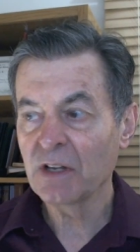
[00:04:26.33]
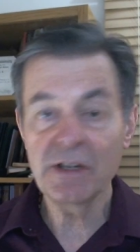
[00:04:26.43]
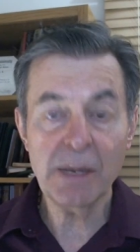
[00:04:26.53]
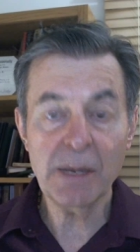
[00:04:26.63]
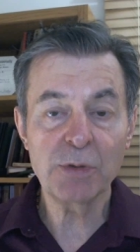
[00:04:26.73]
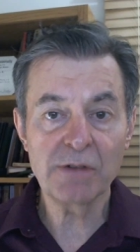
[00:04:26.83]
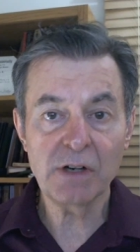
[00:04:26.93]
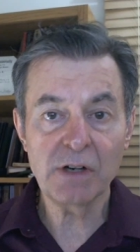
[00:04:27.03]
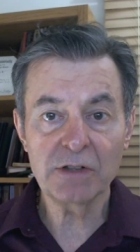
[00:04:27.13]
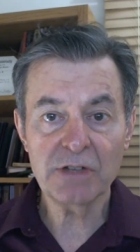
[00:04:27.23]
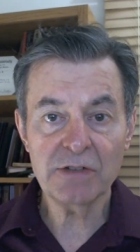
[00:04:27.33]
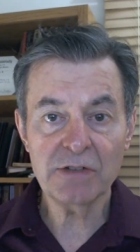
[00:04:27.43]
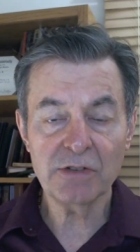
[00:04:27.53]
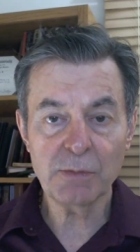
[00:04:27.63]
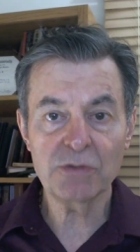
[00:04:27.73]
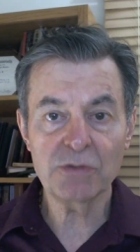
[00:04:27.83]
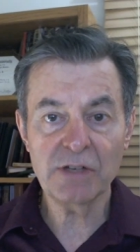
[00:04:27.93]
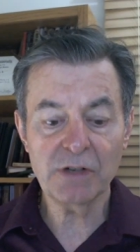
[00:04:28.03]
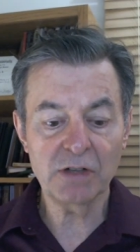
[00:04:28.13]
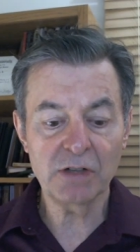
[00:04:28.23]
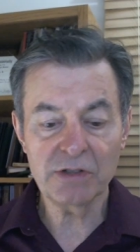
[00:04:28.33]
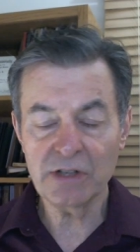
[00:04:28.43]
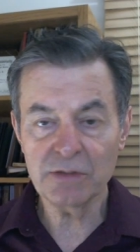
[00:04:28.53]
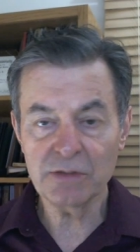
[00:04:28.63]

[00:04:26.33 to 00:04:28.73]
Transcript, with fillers: the emperor of all diseases, the most difficult disease.